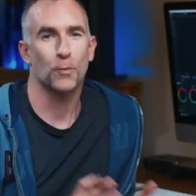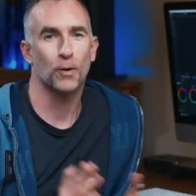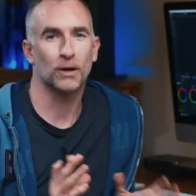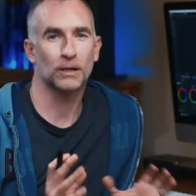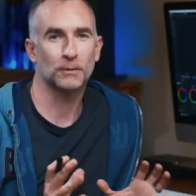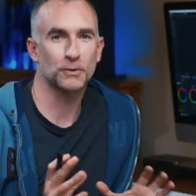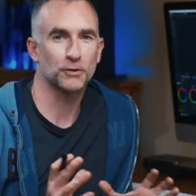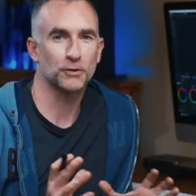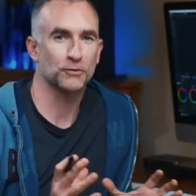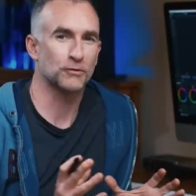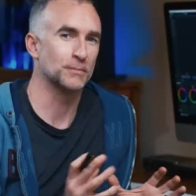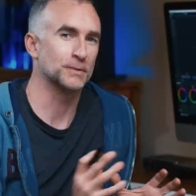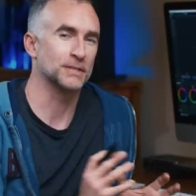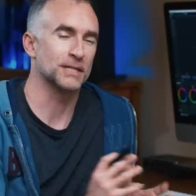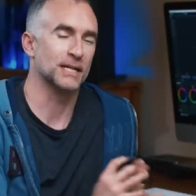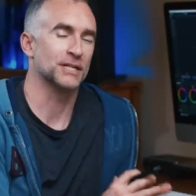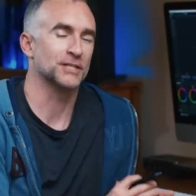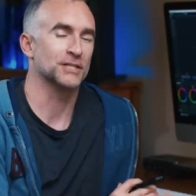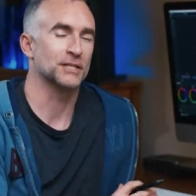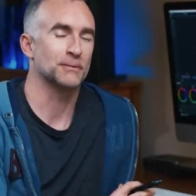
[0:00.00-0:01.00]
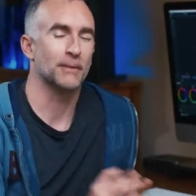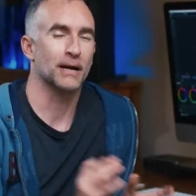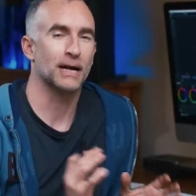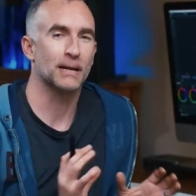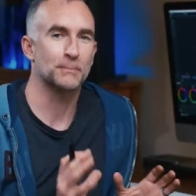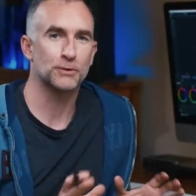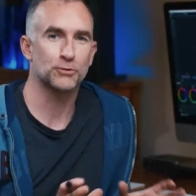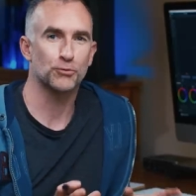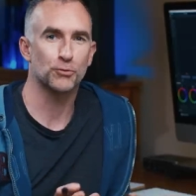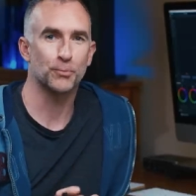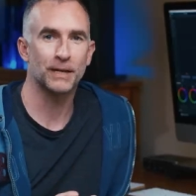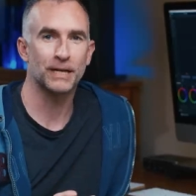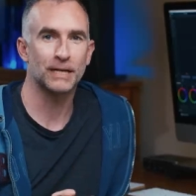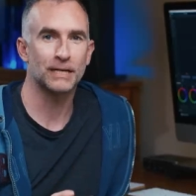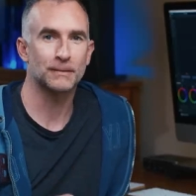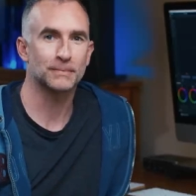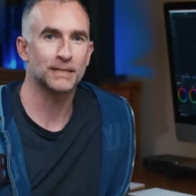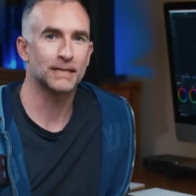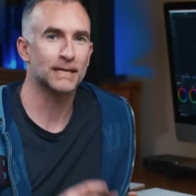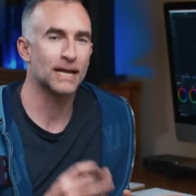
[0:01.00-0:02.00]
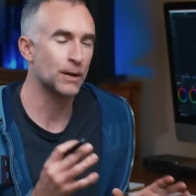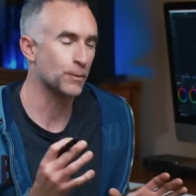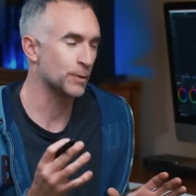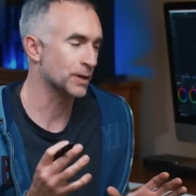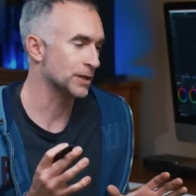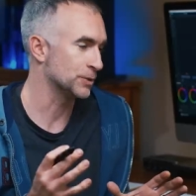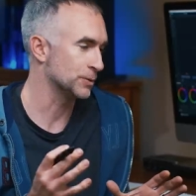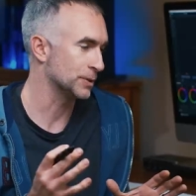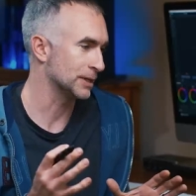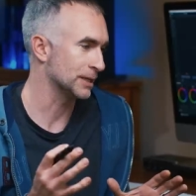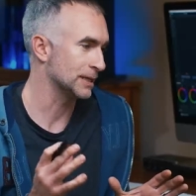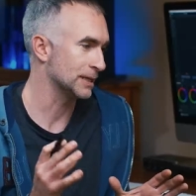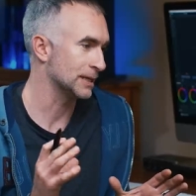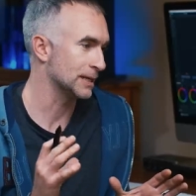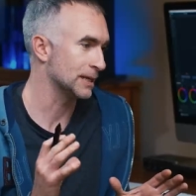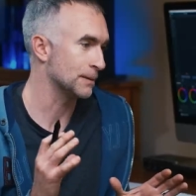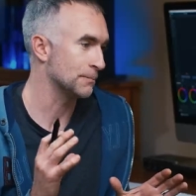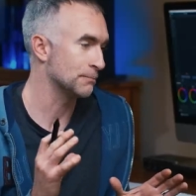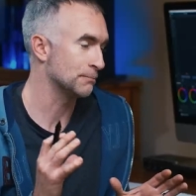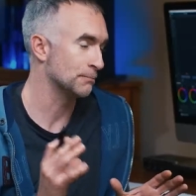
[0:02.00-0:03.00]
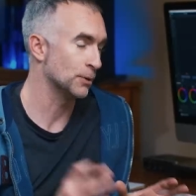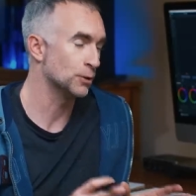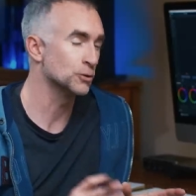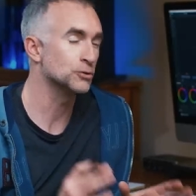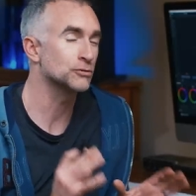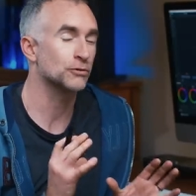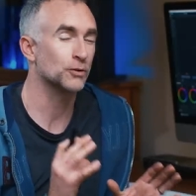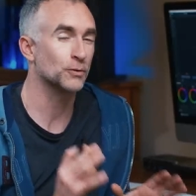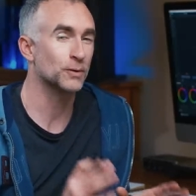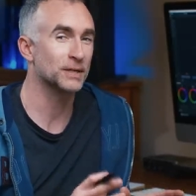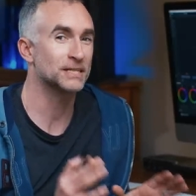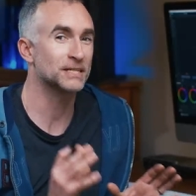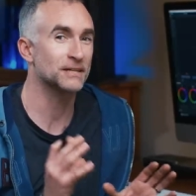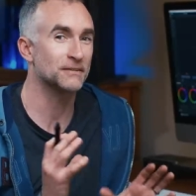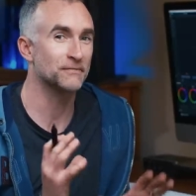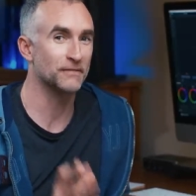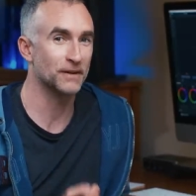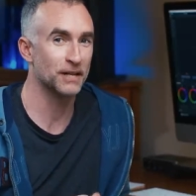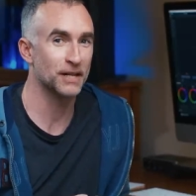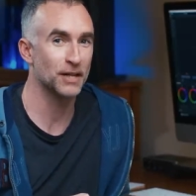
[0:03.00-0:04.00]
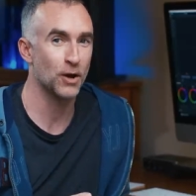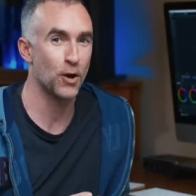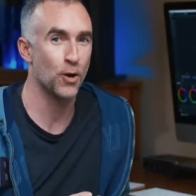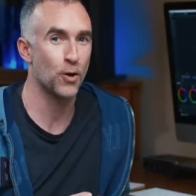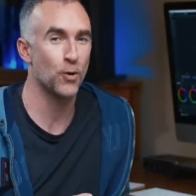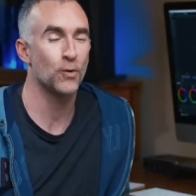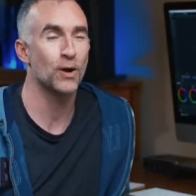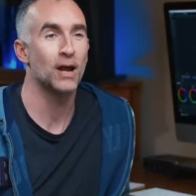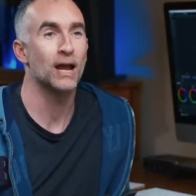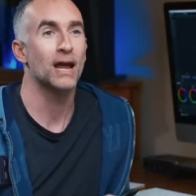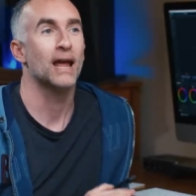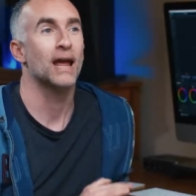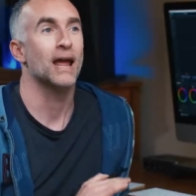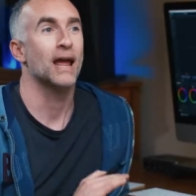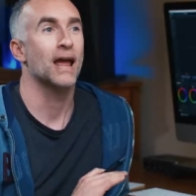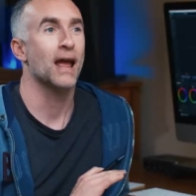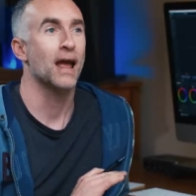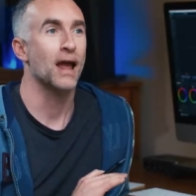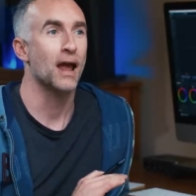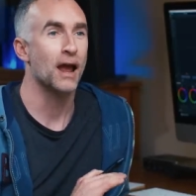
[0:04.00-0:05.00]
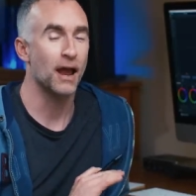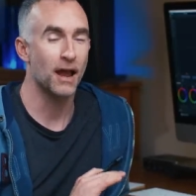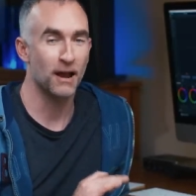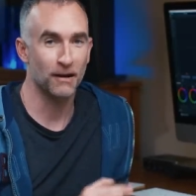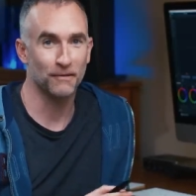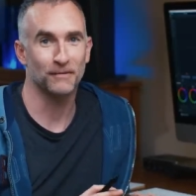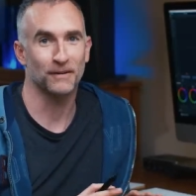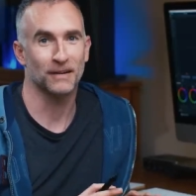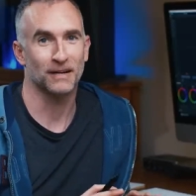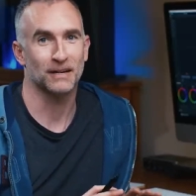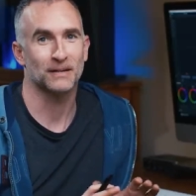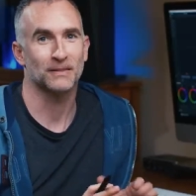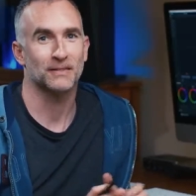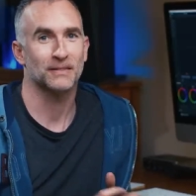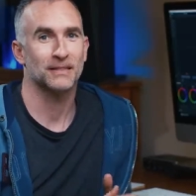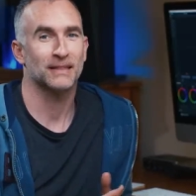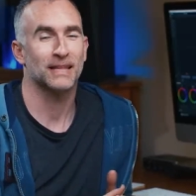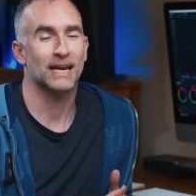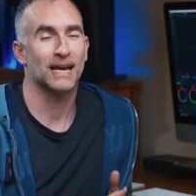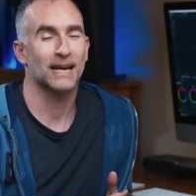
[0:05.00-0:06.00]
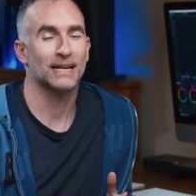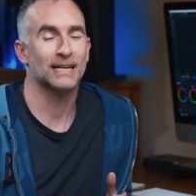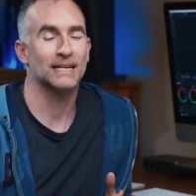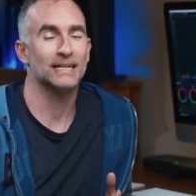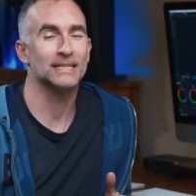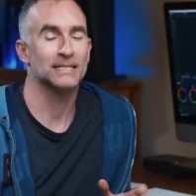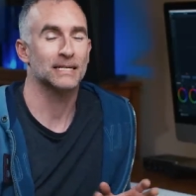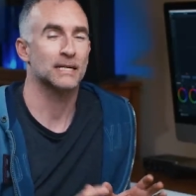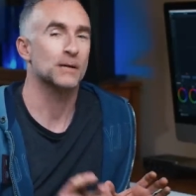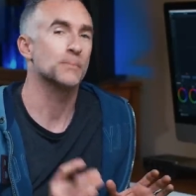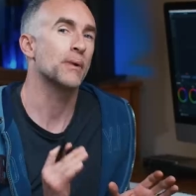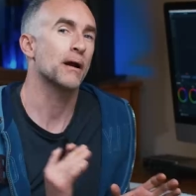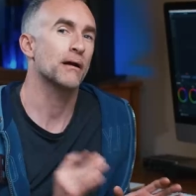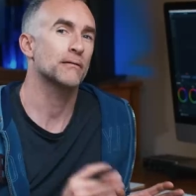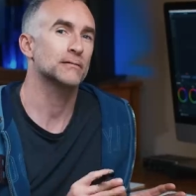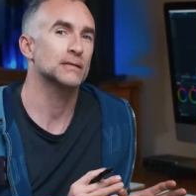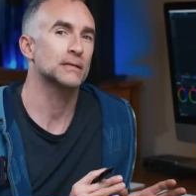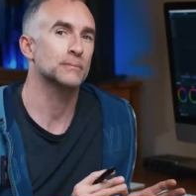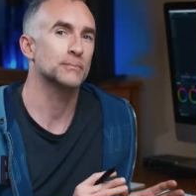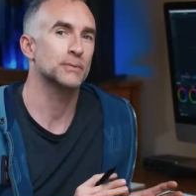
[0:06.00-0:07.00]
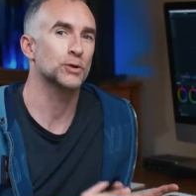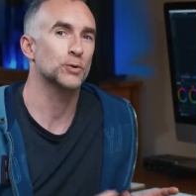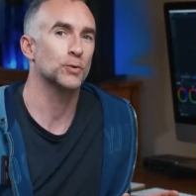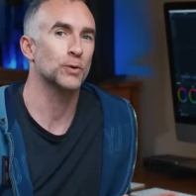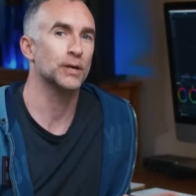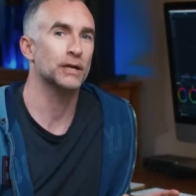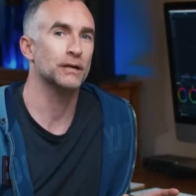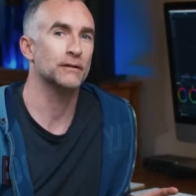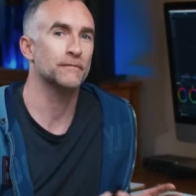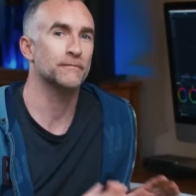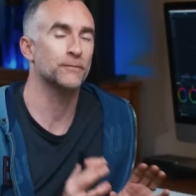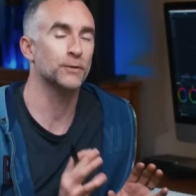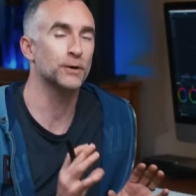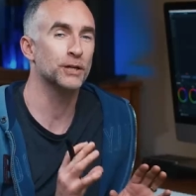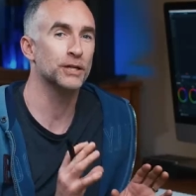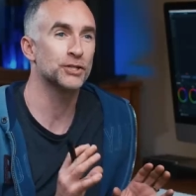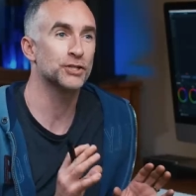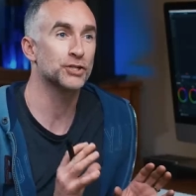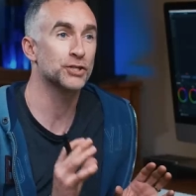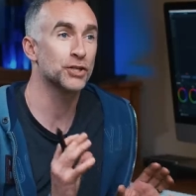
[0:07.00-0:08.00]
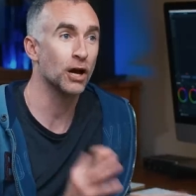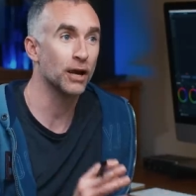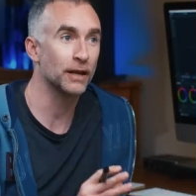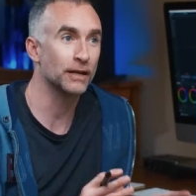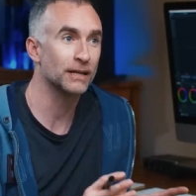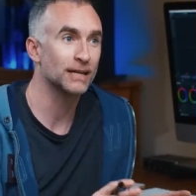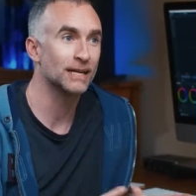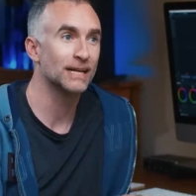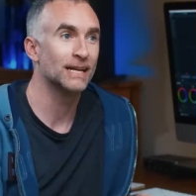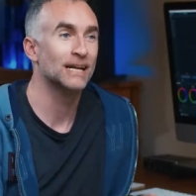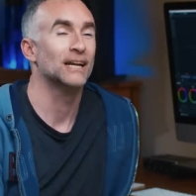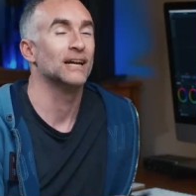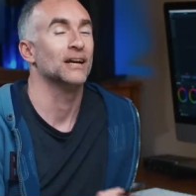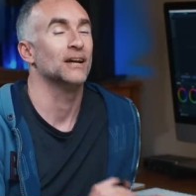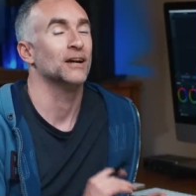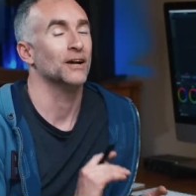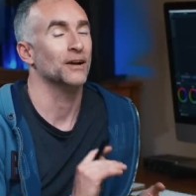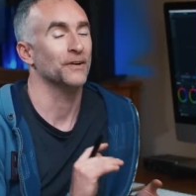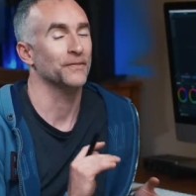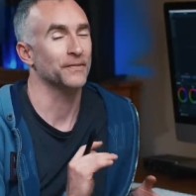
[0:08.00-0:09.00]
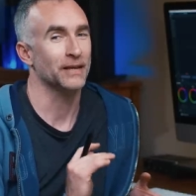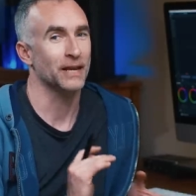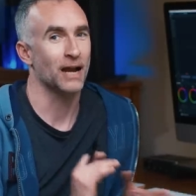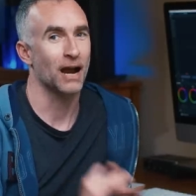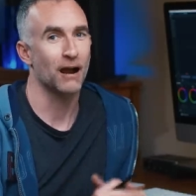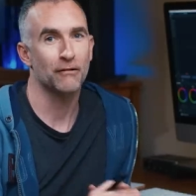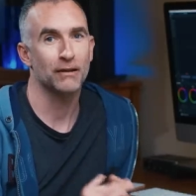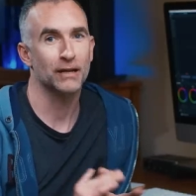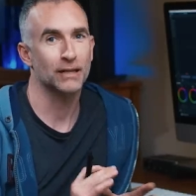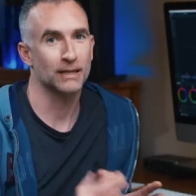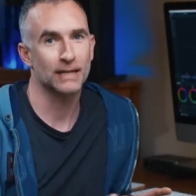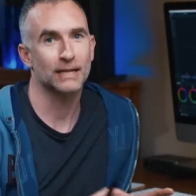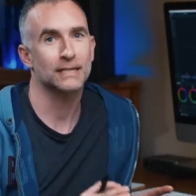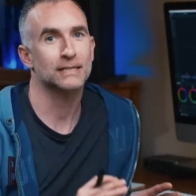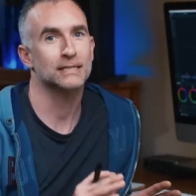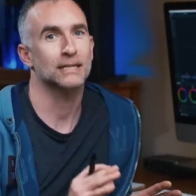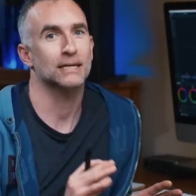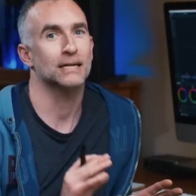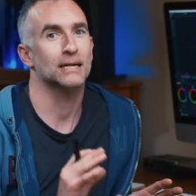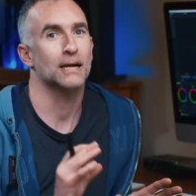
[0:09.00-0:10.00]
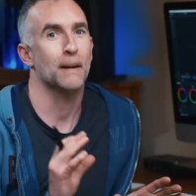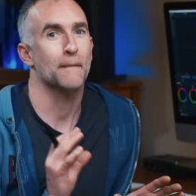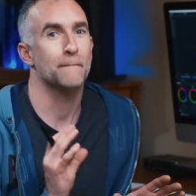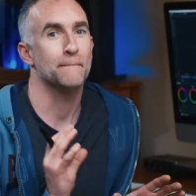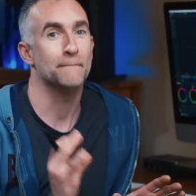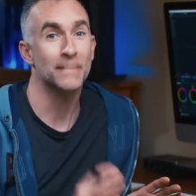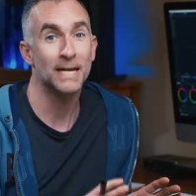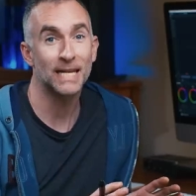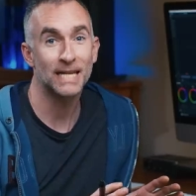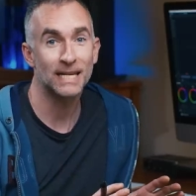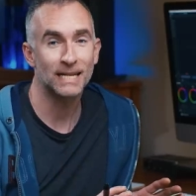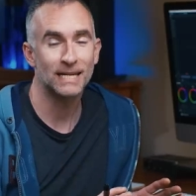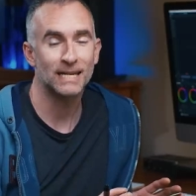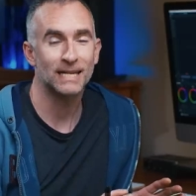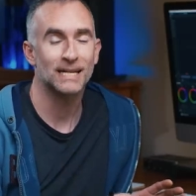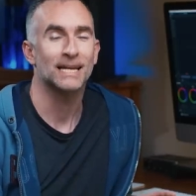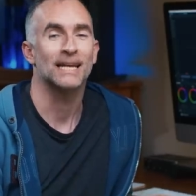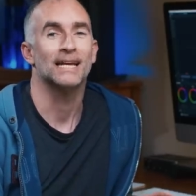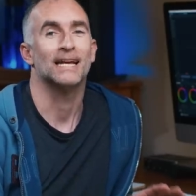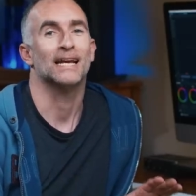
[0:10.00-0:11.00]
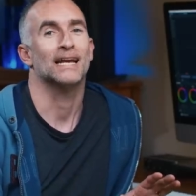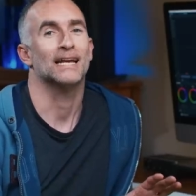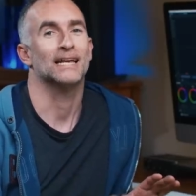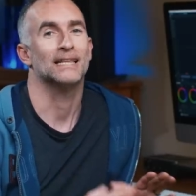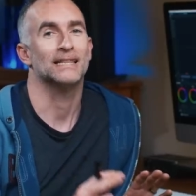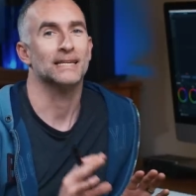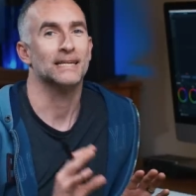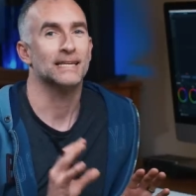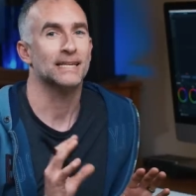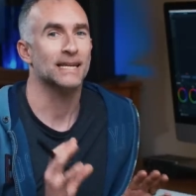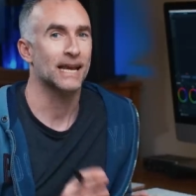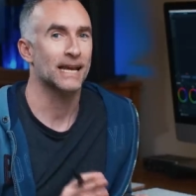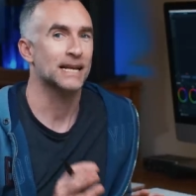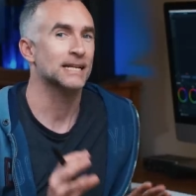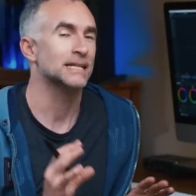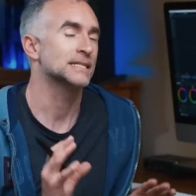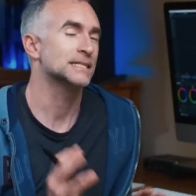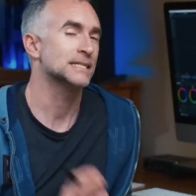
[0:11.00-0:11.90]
Welcome to the Crimson Engine. My name is Rubidium. Today we are doing the most requested video ever. That is a comparison between footage shot on the Arri Alexa Mini and the Canon